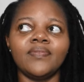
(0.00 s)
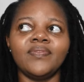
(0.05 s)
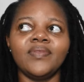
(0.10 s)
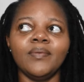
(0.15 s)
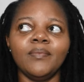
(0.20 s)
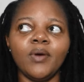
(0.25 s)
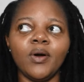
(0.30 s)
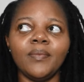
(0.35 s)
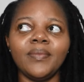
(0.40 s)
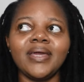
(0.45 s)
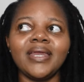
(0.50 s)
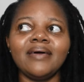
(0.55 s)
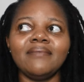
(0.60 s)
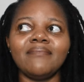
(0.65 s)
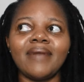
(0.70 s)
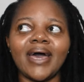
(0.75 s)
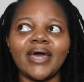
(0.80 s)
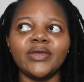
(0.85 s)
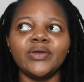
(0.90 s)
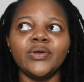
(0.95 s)
The moment a
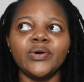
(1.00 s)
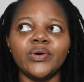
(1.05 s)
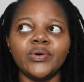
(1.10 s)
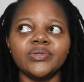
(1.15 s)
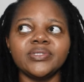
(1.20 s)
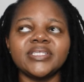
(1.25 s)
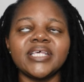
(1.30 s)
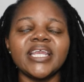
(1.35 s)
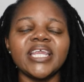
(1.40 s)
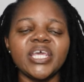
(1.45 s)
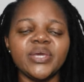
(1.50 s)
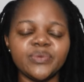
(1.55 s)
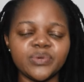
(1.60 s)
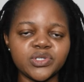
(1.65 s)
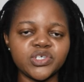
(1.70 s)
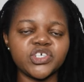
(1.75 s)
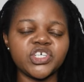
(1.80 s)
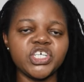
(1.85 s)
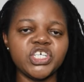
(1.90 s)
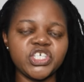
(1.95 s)
man knows, then he
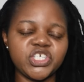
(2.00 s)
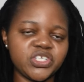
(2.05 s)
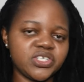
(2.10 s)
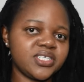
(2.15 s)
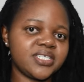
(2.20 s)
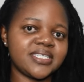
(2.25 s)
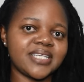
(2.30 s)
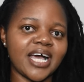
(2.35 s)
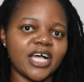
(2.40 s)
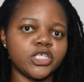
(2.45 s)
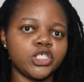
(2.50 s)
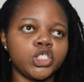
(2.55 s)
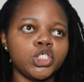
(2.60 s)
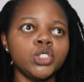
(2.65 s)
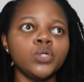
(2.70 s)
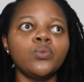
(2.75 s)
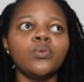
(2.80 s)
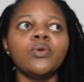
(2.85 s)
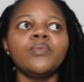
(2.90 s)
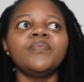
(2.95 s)
will treat you as such.
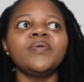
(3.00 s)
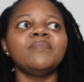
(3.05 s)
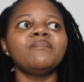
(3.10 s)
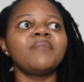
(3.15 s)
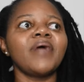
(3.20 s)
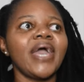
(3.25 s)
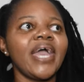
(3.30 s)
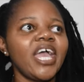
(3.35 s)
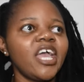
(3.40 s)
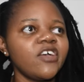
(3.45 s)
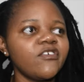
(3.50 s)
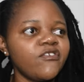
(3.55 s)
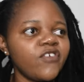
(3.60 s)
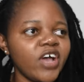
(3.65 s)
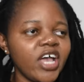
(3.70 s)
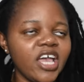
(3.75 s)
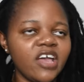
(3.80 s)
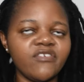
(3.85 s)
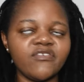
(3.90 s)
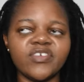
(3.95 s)
You will be paying
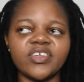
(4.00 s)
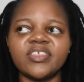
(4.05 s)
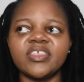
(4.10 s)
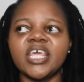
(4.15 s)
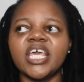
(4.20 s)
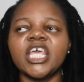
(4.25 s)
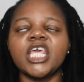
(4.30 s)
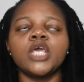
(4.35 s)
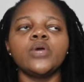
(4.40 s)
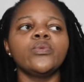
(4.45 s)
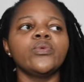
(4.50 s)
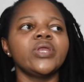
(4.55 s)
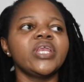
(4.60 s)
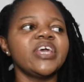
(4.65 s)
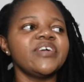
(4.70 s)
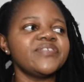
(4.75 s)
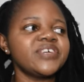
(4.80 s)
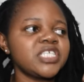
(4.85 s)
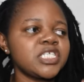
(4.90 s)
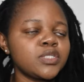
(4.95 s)
for everything. He will
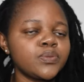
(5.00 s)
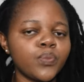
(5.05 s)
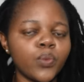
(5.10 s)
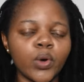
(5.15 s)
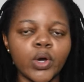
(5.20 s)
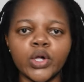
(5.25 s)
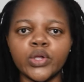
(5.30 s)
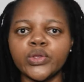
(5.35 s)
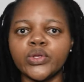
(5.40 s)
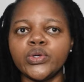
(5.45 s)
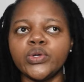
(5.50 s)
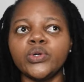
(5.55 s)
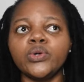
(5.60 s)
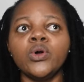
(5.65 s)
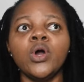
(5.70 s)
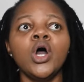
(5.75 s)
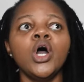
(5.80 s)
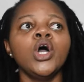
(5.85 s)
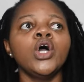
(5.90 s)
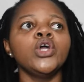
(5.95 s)
never spoil
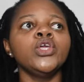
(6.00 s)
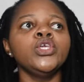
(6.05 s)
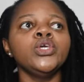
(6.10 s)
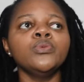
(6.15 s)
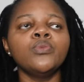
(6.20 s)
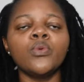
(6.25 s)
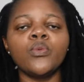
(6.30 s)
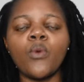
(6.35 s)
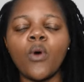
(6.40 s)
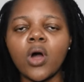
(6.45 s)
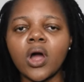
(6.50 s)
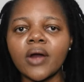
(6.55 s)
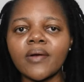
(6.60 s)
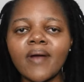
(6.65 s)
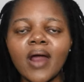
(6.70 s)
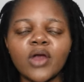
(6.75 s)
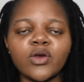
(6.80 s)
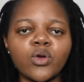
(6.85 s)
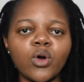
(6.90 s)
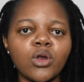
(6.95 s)
you. You will walk
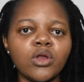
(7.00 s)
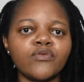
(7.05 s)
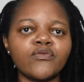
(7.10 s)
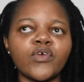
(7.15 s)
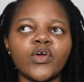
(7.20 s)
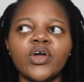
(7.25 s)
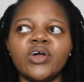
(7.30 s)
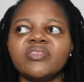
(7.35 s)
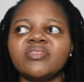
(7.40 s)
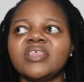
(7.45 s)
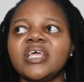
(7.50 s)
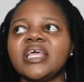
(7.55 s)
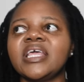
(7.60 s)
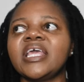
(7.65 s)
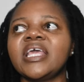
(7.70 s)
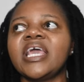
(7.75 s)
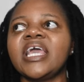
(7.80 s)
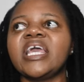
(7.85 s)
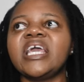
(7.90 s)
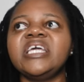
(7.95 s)
around all of earth
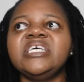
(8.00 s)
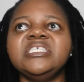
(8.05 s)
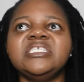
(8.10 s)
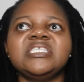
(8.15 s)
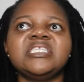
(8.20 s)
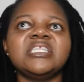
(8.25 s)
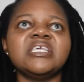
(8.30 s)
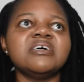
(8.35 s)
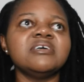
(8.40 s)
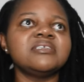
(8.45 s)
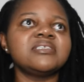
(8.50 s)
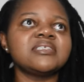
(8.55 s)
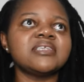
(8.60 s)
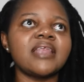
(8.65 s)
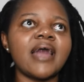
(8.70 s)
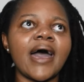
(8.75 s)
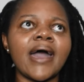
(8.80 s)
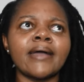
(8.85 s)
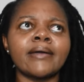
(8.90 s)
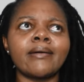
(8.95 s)
thinking he's this
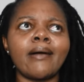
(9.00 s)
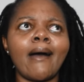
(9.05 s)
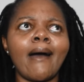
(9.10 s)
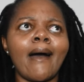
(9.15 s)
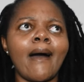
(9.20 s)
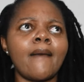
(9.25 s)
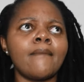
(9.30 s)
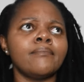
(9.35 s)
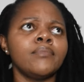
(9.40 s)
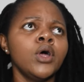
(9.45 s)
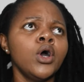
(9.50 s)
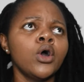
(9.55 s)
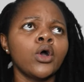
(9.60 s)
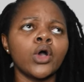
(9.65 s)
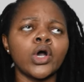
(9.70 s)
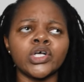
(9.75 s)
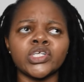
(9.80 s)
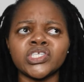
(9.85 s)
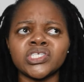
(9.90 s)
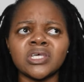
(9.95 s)
like
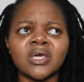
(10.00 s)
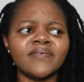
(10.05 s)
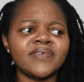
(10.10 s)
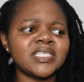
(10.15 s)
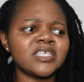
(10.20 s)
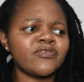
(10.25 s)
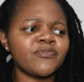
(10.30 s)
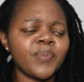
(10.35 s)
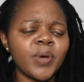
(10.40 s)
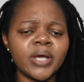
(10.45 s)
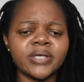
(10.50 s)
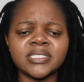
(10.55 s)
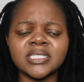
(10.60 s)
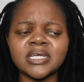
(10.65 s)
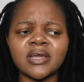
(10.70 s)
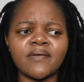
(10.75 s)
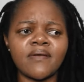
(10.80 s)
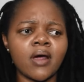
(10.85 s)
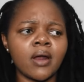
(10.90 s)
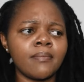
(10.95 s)
conservative person
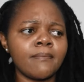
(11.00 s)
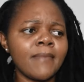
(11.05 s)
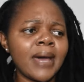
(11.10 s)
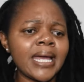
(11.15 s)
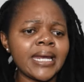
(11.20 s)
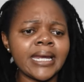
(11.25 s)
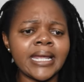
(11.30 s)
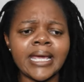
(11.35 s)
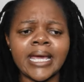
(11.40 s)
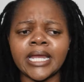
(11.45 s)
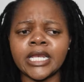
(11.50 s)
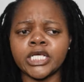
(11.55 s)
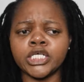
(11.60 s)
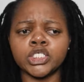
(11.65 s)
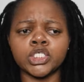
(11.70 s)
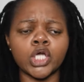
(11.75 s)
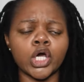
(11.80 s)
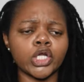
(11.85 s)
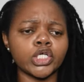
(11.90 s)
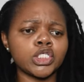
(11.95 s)
around money, and
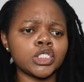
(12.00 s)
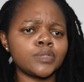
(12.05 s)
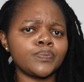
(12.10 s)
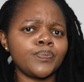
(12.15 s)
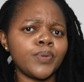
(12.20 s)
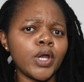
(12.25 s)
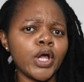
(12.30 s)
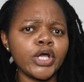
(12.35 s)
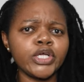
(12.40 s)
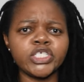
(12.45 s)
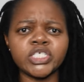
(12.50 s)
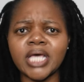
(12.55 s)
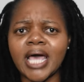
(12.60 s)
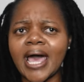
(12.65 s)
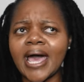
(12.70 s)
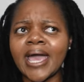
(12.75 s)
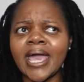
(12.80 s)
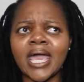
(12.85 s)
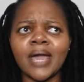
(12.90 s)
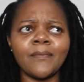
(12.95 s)
he's not a
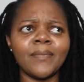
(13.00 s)
splurger.